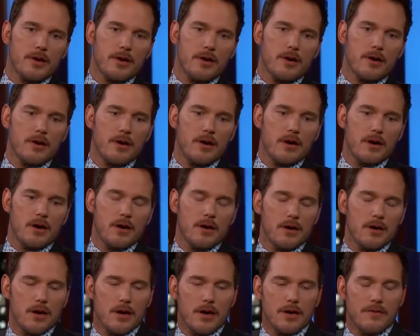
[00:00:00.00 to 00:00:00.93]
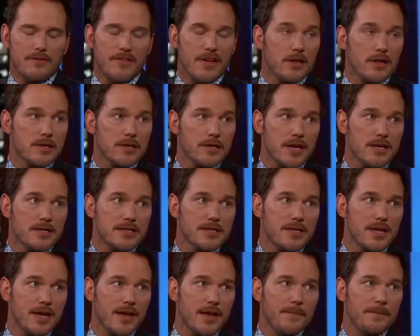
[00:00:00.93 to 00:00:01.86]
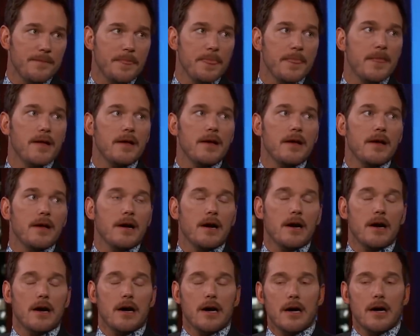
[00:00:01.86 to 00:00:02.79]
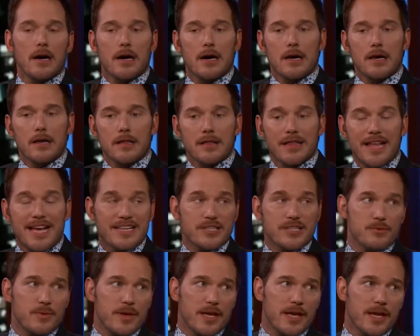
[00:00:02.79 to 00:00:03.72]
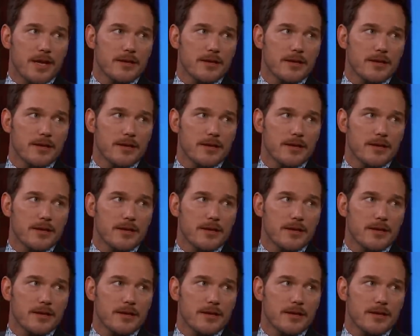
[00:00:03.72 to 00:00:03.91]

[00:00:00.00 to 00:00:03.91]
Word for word: He did such a great job of it that people started to wonder what his secret